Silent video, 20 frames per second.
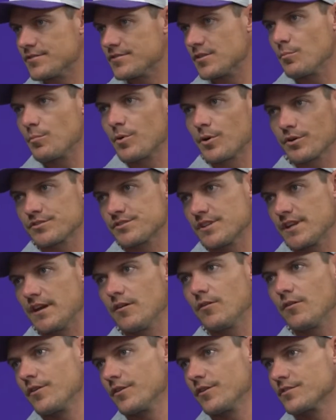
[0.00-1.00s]
some
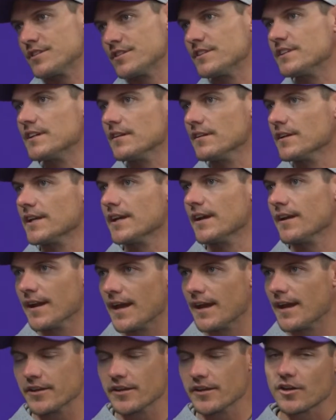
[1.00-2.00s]
personnel versatility on
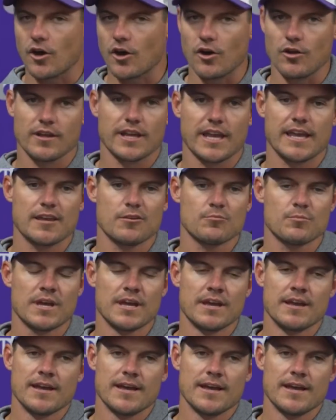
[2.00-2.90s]
how you call a game.